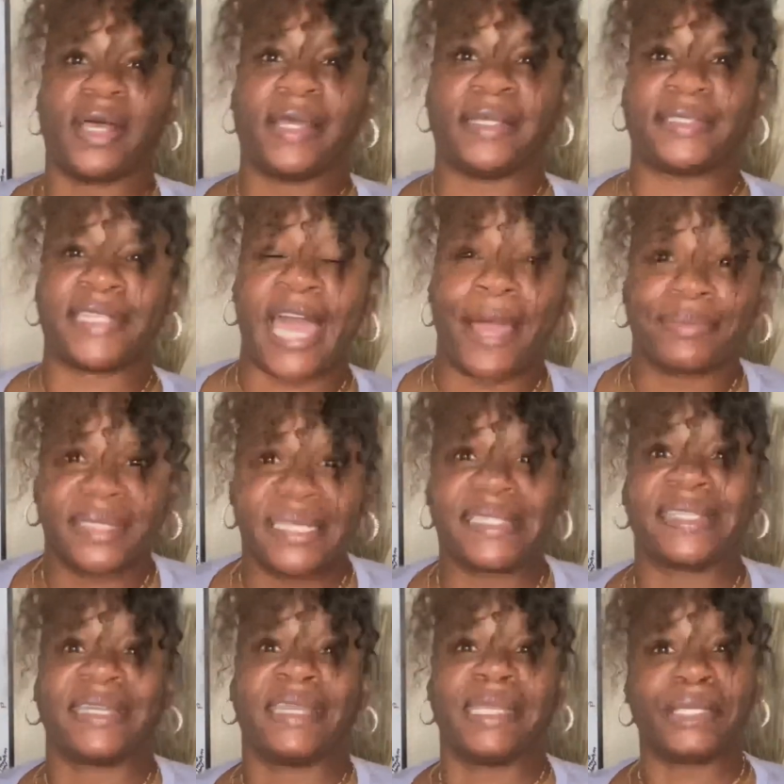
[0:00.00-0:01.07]
tapped
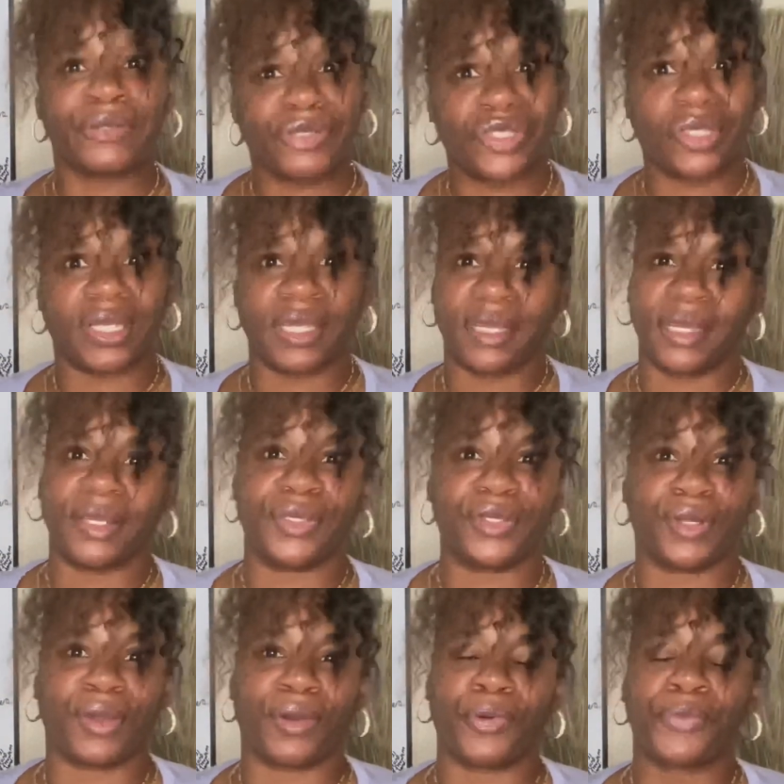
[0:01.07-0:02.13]
into energy,
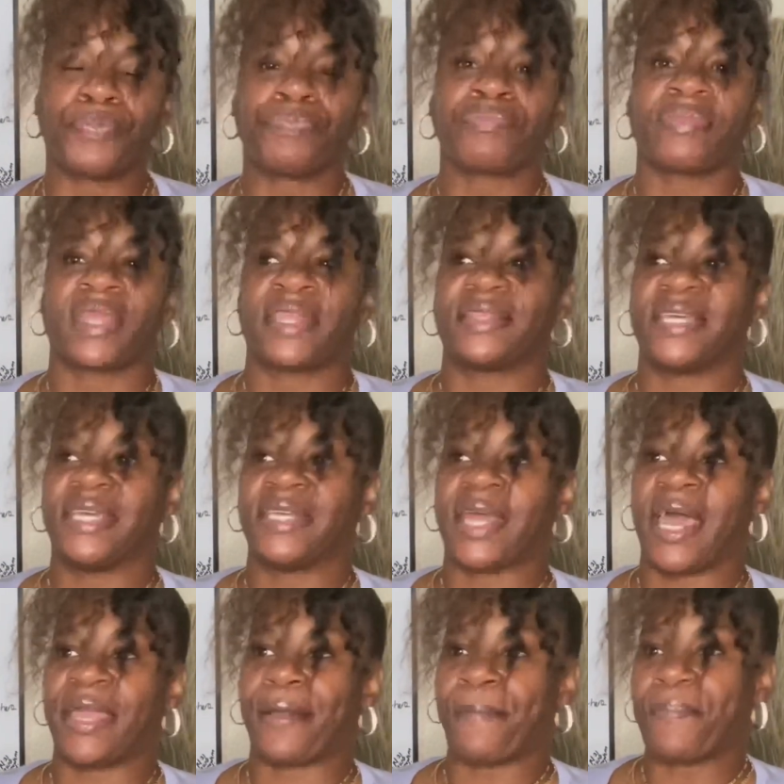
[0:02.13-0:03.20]
then
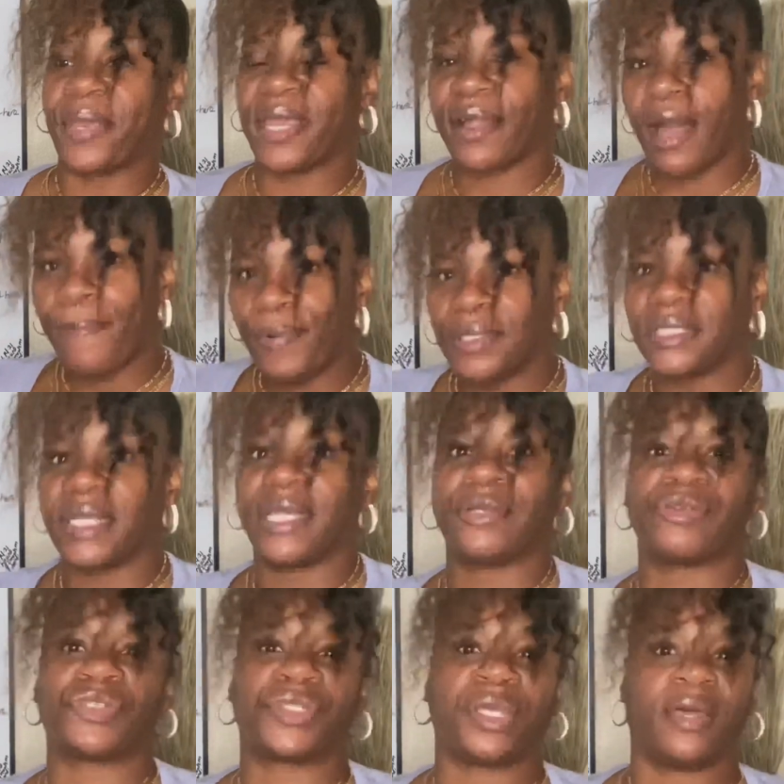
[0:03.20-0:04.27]
I can pick up on the
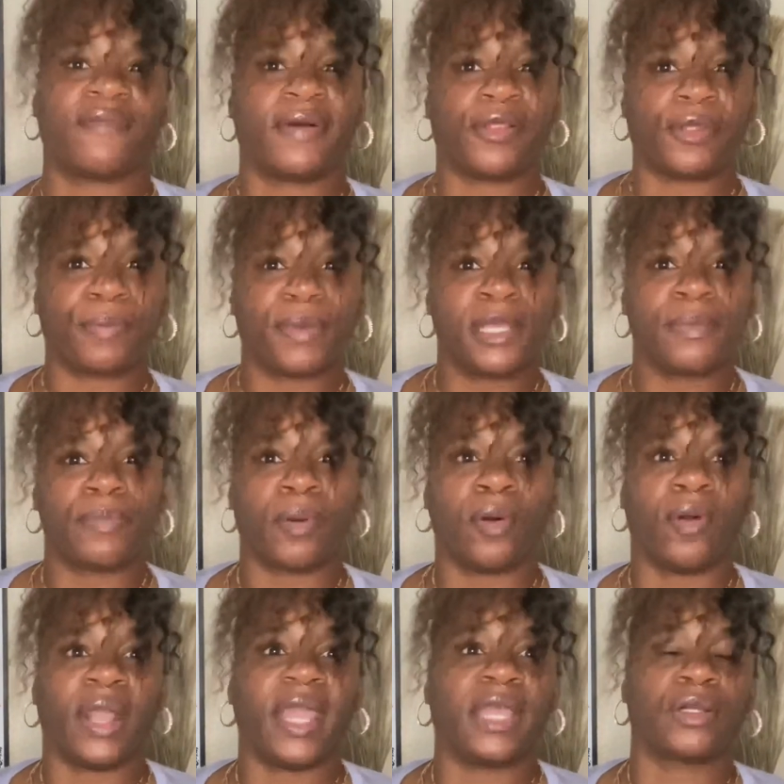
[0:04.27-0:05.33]
energy of other
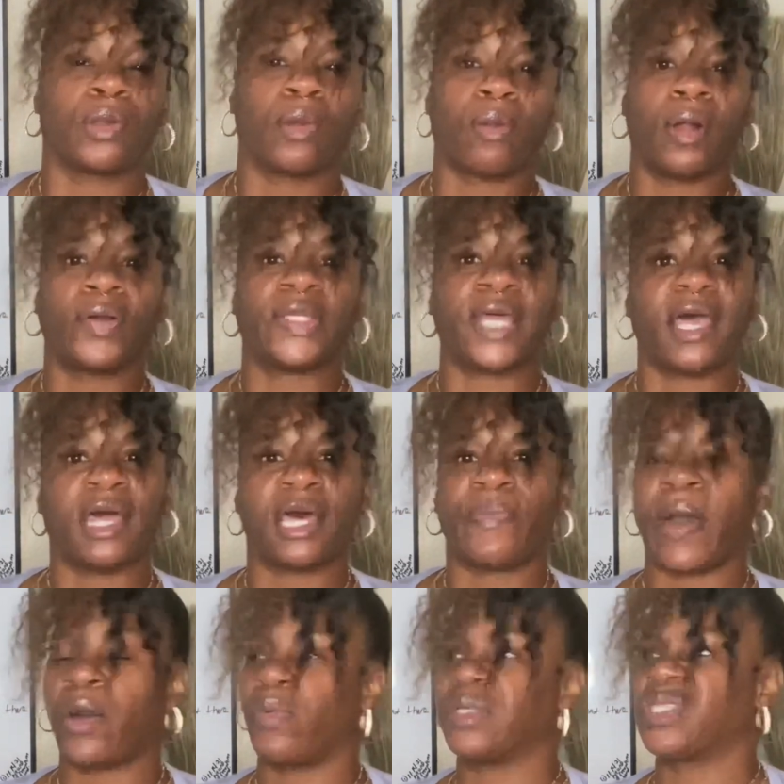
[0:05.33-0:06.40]
people. And growing up,
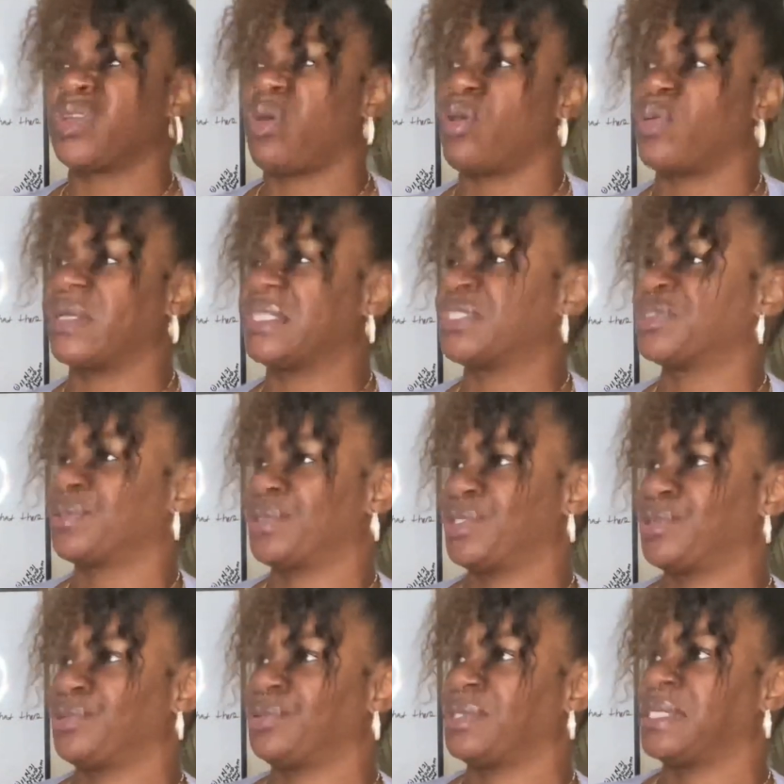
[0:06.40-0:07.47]
I wasn't always certain
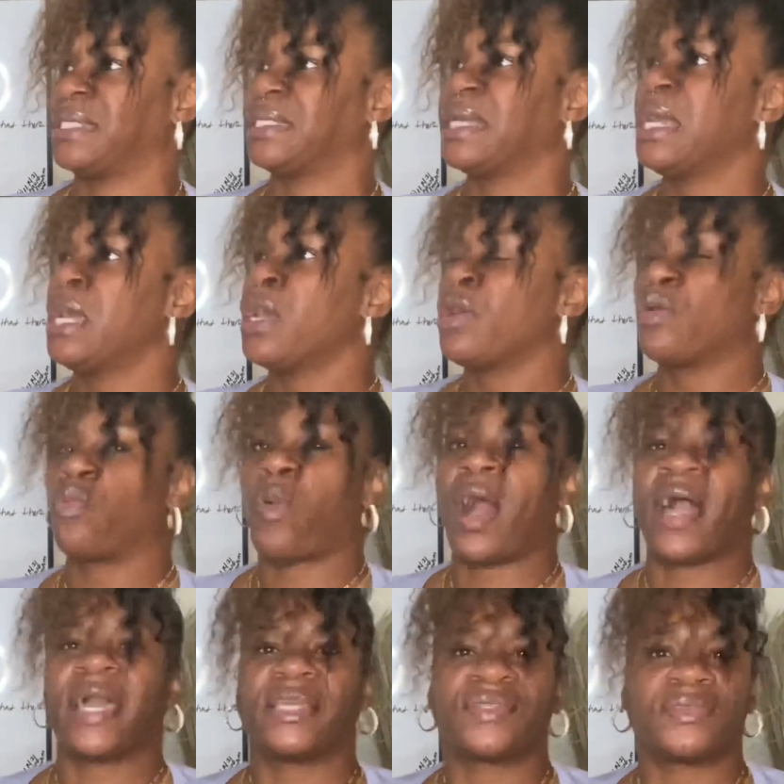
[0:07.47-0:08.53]
on
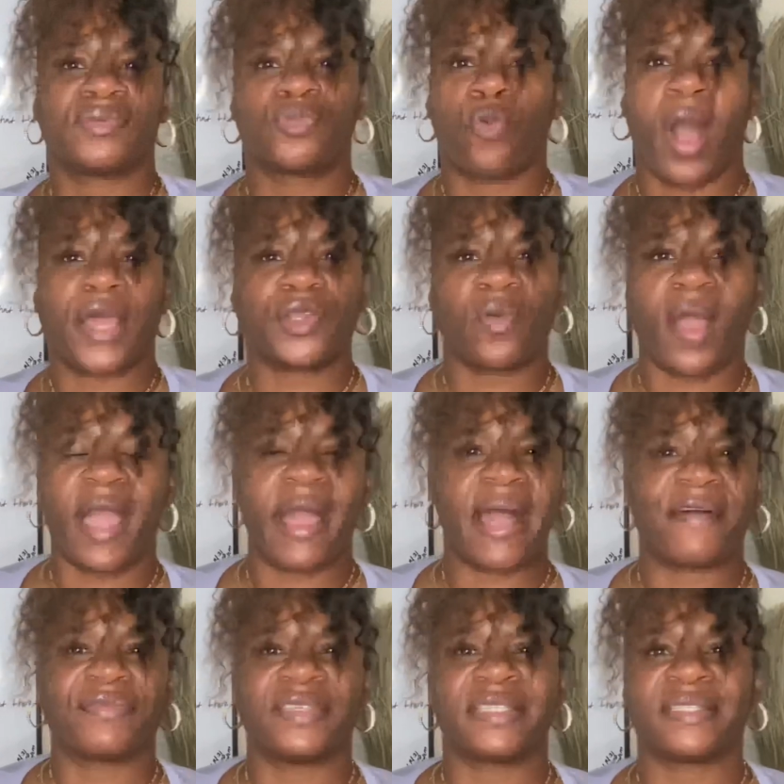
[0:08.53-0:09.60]
why do I
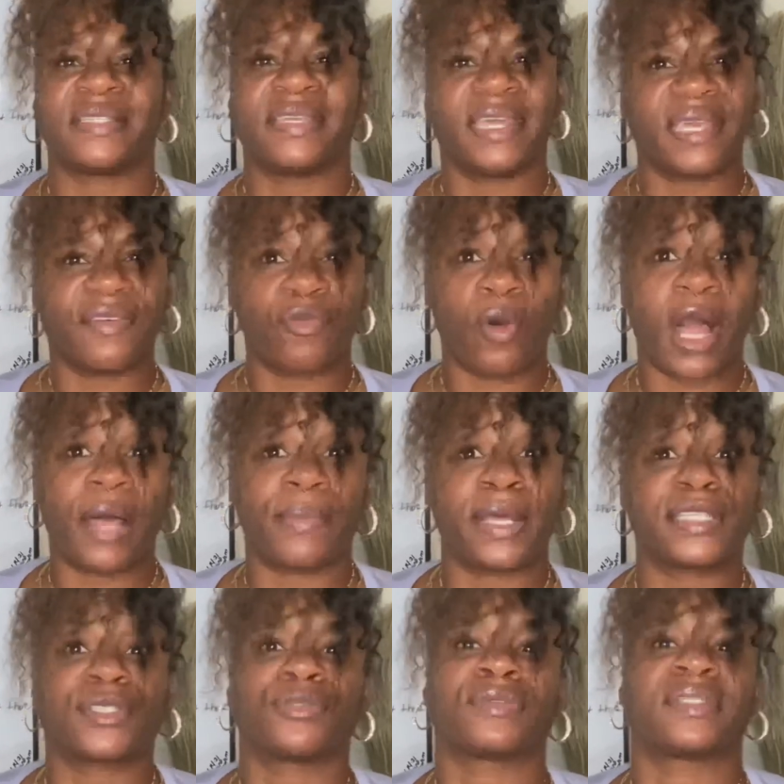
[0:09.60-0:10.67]
have this gift? Why am I
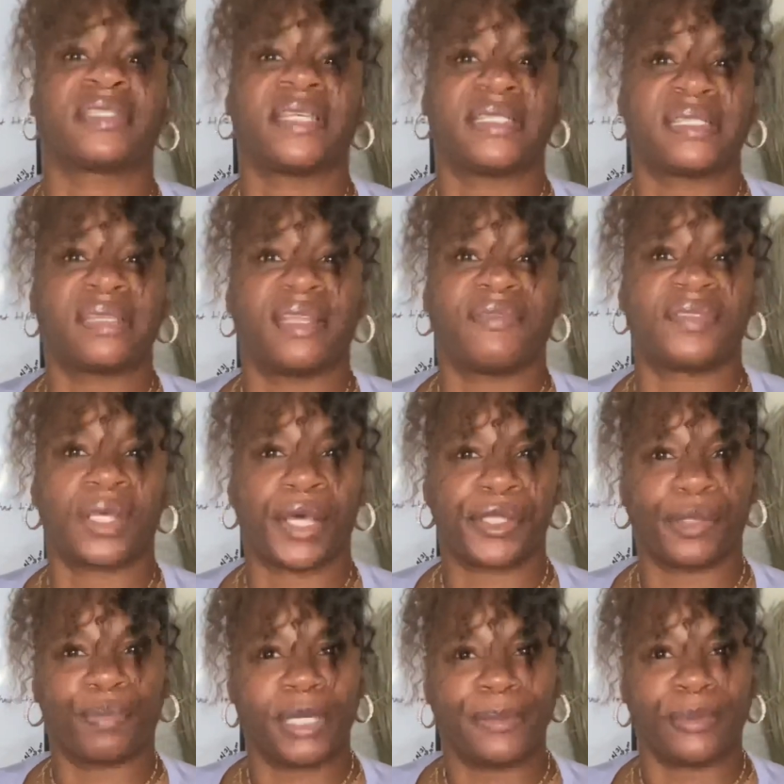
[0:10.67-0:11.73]
so sensitive to
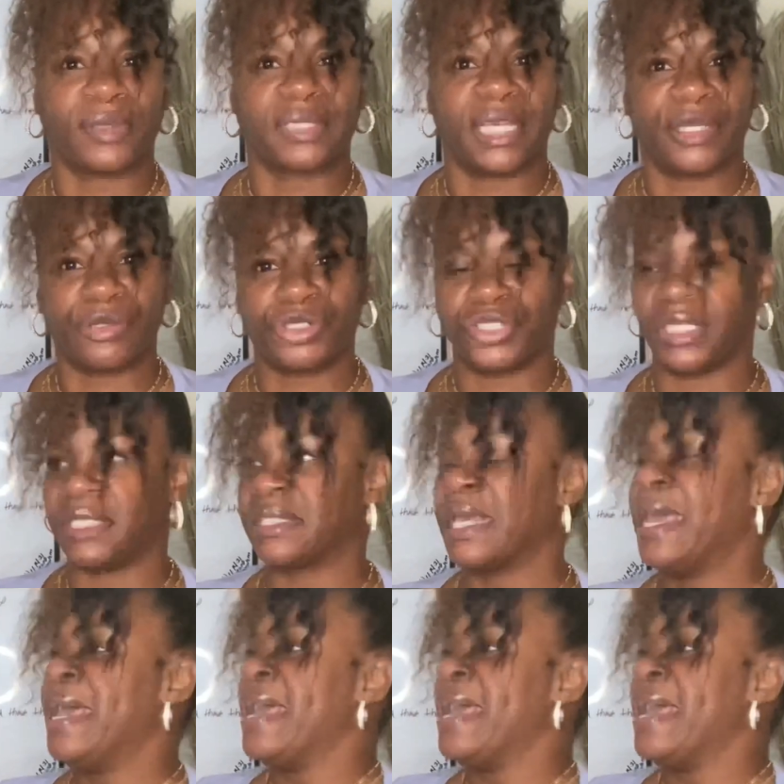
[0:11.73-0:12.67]
other people's energies?